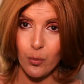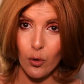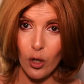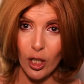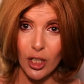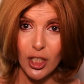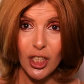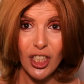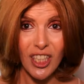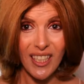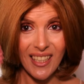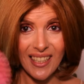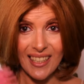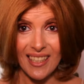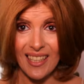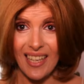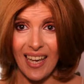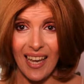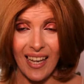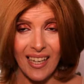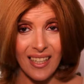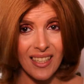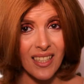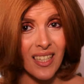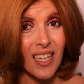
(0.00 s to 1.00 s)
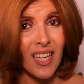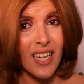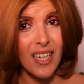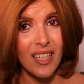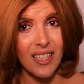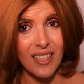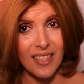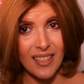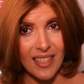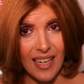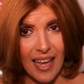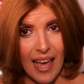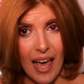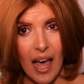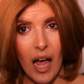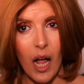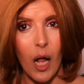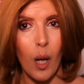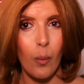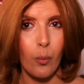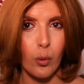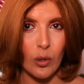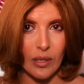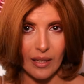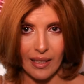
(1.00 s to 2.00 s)
brush again to
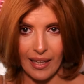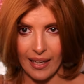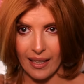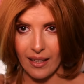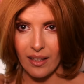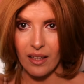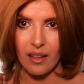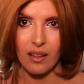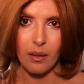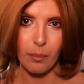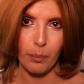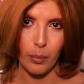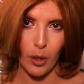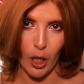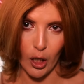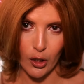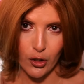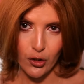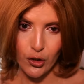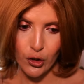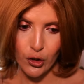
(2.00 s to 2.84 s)
help with like the blood